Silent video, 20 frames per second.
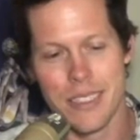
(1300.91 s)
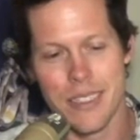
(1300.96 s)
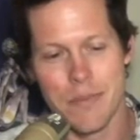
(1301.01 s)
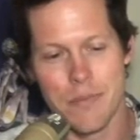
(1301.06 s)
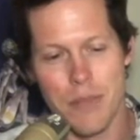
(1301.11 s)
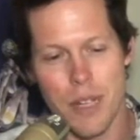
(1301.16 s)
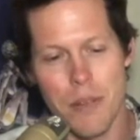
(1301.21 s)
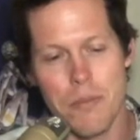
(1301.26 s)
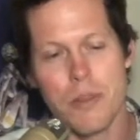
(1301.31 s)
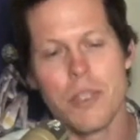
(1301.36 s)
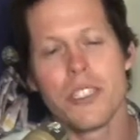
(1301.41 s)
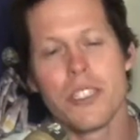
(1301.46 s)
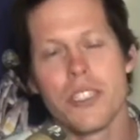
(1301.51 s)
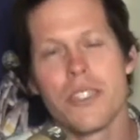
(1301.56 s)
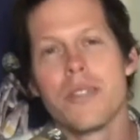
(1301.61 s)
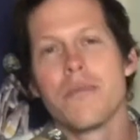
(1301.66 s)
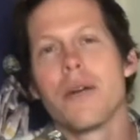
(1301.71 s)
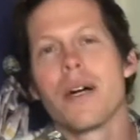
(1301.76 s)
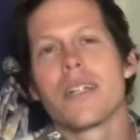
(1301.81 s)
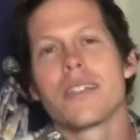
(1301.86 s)
I'll put you
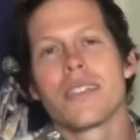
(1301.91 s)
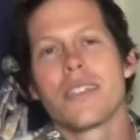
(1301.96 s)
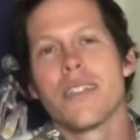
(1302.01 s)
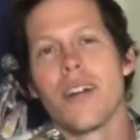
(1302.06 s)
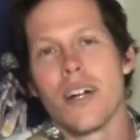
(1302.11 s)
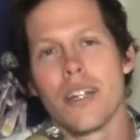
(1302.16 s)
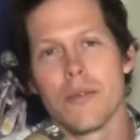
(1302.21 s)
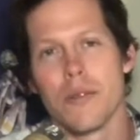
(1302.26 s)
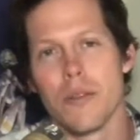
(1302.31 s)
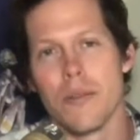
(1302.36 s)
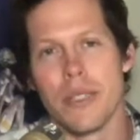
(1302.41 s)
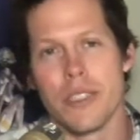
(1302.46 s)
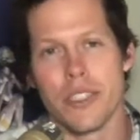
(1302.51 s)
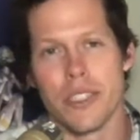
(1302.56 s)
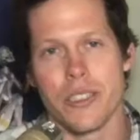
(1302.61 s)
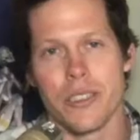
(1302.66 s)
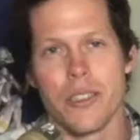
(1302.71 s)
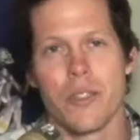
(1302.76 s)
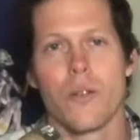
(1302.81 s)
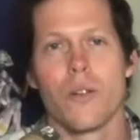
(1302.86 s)
amongst the honorable mentions.
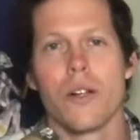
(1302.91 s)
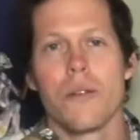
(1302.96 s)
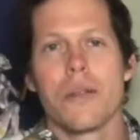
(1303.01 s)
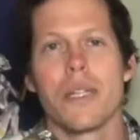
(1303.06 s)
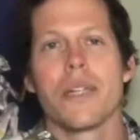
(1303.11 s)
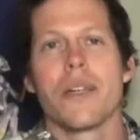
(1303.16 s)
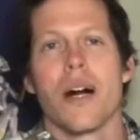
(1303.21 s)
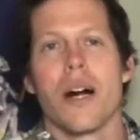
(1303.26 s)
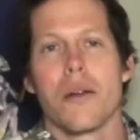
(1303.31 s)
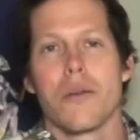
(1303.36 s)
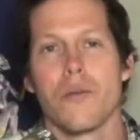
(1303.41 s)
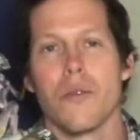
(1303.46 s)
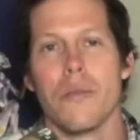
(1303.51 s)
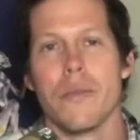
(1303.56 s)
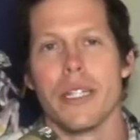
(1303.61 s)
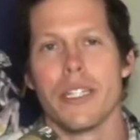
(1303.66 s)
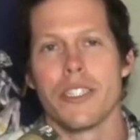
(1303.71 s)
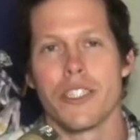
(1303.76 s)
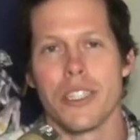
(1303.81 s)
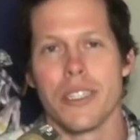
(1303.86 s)
There will be an honorable
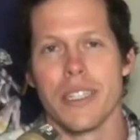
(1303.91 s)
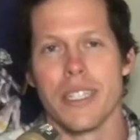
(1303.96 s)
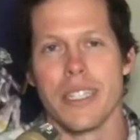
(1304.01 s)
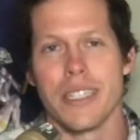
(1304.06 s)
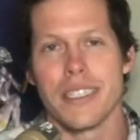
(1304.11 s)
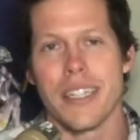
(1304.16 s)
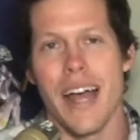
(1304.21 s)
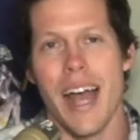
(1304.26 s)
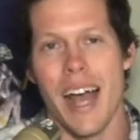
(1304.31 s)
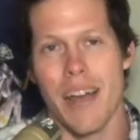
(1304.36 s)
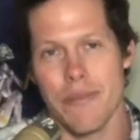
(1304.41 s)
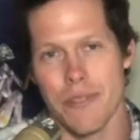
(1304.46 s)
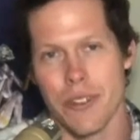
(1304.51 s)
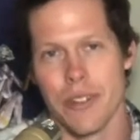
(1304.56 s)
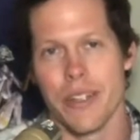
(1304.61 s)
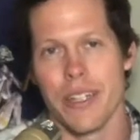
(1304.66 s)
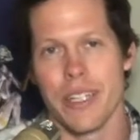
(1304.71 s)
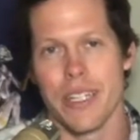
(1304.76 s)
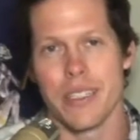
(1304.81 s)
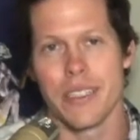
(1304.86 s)
mention list after
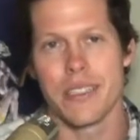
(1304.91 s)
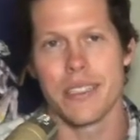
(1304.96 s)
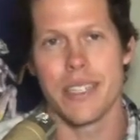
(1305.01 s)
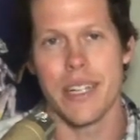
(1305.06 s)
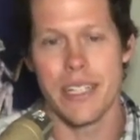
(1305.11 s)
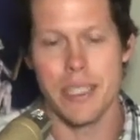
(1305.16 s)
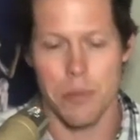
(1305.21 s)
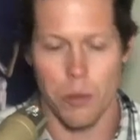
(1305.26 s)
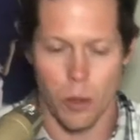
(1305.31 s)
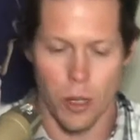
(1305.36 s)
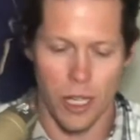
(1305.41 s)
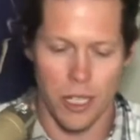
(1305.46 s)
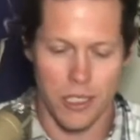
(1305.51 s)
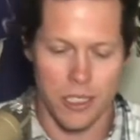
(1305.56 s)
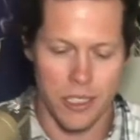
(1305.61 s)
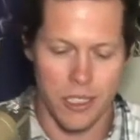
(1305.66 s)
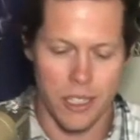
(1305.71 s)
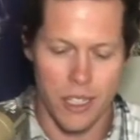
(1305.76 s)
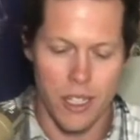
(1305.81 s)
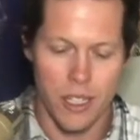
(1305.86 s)
this, después,
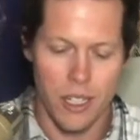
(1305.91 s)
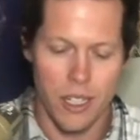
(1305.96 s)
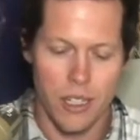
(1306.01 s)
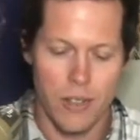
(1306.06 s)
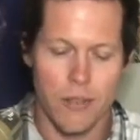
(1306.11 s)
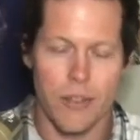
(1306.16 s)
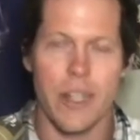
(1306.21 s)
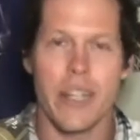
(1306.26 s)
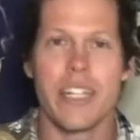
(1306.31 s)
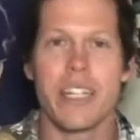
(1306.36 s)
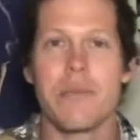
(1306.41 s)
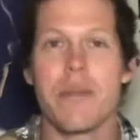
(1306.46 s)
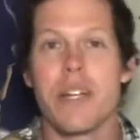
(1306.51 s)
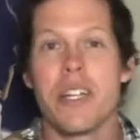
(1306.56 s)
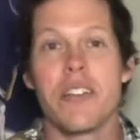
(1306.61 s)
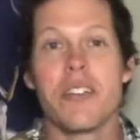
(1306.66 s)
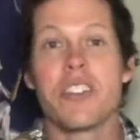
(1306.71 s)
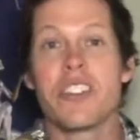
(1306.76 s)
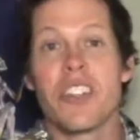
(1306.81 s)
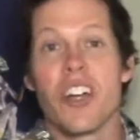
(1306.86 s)
for anybody
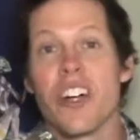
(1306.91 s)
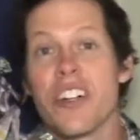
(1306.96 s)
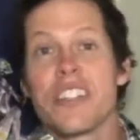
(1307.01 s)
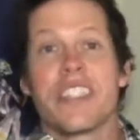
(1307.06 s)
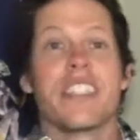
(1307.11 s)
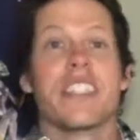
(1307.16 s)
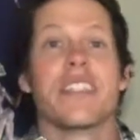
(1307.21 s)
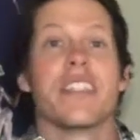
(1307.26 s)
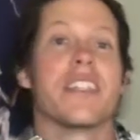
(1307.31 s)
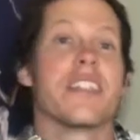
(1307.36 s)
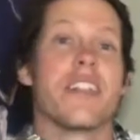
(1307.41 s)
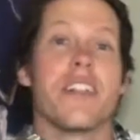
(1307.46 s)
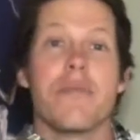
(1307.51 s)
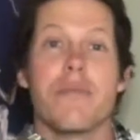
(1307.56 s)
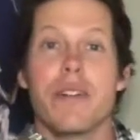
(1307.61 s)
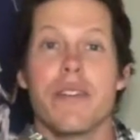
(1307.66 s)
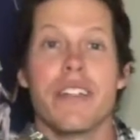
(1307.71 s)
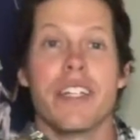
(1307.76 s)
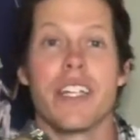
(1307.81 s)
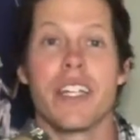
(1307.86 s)
who's salty that their
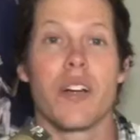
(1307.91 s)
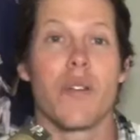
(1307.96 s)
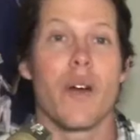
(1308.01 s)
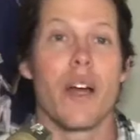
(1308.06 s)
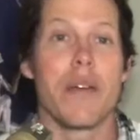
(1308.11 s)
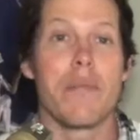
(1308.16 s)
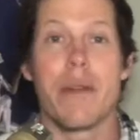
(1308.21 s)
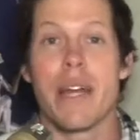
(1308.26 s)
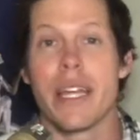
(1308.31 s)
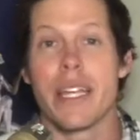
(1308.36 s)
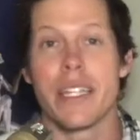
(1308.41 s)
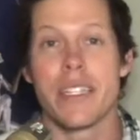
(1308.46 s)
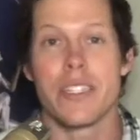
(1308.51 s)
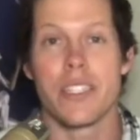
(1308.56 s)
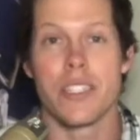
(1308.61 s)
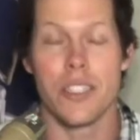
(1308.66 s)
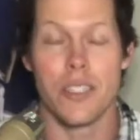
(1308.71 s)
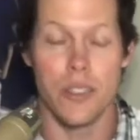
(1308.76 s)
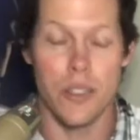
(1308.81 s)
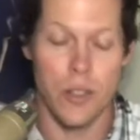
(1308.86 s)
movie didn't quite make it
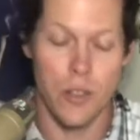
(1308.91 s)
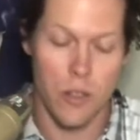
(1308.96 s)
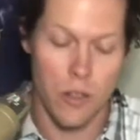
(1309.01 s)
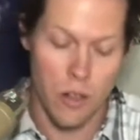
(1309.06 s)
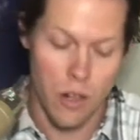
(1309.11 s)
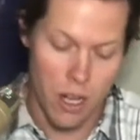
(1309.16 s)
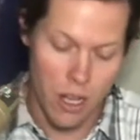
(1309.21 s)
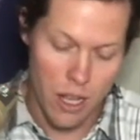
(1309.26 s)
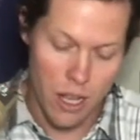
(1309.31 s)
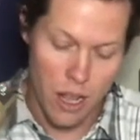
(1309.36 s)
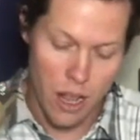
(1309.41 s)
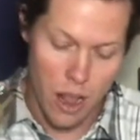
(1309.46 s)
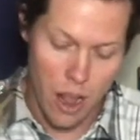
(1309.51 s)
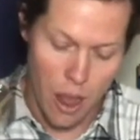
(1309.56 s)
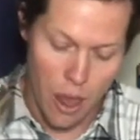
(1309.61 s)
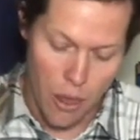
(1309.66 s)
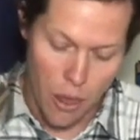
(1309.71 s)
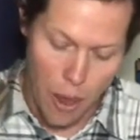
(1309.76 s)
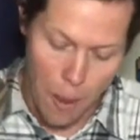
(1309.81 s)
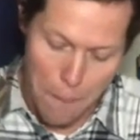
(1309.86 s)
to
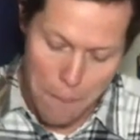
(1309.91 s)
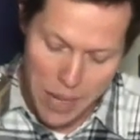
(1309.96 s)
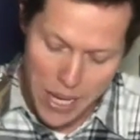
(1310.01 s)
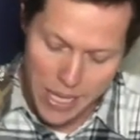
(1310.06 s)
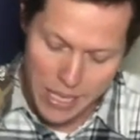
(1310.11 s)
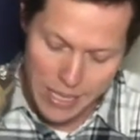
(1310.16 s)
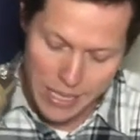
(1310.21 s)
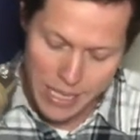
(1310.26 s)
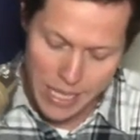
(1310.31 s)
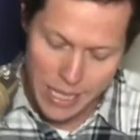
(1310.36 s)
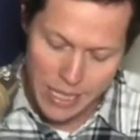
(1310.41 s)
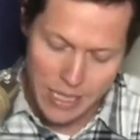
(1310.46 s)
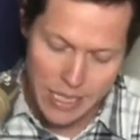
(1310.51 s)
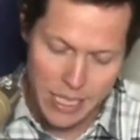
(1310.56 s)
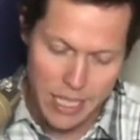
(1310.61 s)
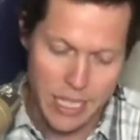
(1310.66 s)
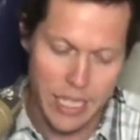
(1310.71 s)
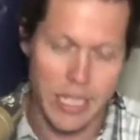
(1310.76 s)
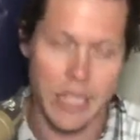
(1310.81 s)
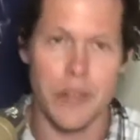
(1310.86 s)
the Big
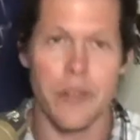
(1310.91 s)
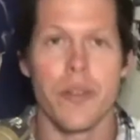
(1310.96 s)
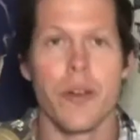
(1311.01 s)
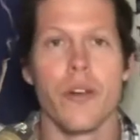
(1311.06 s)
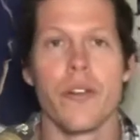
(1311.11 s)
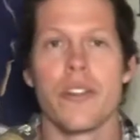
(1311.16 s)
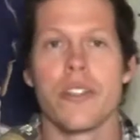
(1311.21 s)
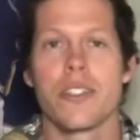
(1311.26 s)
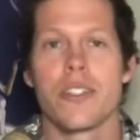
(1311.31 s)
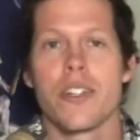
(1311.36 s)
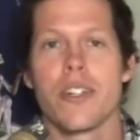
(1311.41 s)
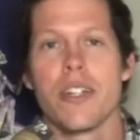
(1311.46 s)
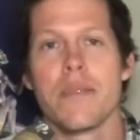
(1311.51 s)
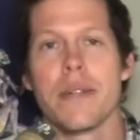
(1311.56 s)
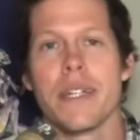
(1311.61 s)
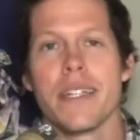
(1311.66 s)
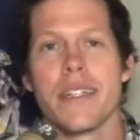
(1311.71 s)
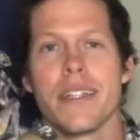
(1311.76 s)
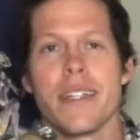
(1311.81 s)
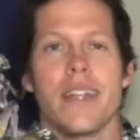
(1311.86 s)
16. Throw this
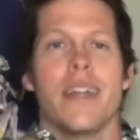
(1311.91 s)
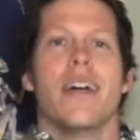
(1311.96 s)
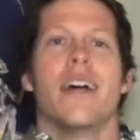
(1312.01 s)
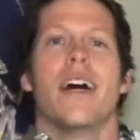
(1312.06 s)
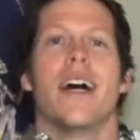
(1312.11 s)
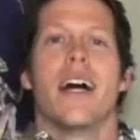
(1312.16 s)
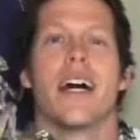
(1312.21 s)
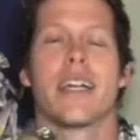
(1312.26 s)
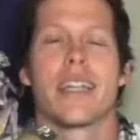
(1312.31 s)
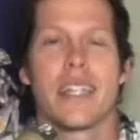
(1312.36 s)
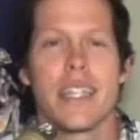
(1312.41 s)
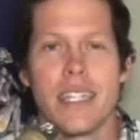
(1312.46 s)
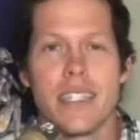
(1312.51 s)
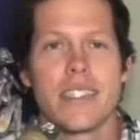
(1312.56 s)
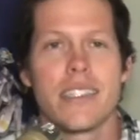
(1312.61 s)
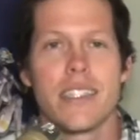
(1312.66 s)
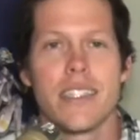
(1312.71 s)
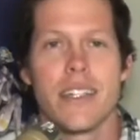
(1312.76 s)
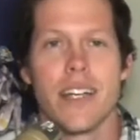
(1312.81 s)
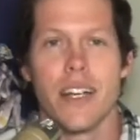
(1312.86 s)
tournament
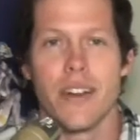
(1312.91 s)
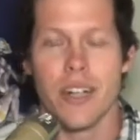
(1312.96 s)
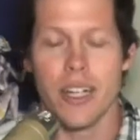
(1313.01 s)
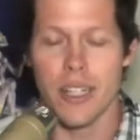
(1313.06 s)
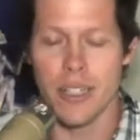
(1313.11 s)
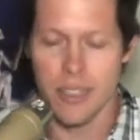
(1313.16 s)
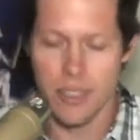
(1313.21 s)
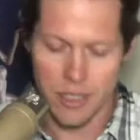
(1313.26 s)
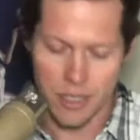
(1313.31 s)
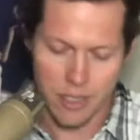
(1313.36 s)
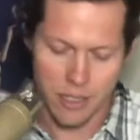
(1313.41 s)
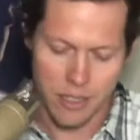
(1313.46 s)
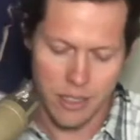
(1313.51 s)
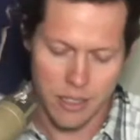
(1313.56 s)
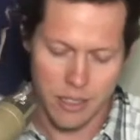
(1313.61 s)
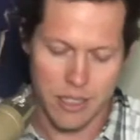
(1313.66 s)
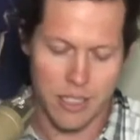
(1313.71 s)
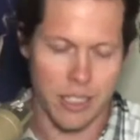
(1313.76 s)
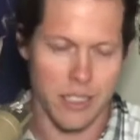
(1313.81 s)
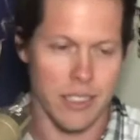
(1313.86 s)
Quinceañera
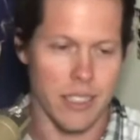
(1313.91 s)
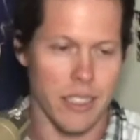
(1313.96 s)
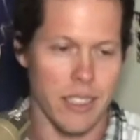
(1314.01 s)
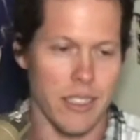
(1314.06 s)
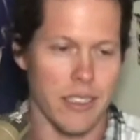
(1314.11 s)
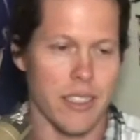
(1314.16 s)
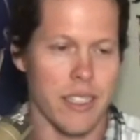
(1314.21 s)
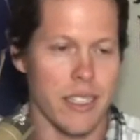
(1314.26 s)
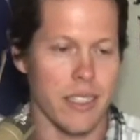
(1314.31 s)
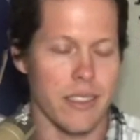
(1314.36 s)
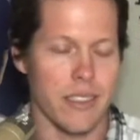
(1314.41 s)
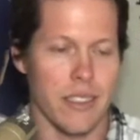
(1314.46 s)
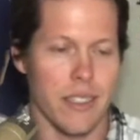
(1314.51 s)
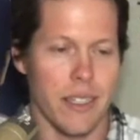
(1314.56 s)
16. Quince. Yeah,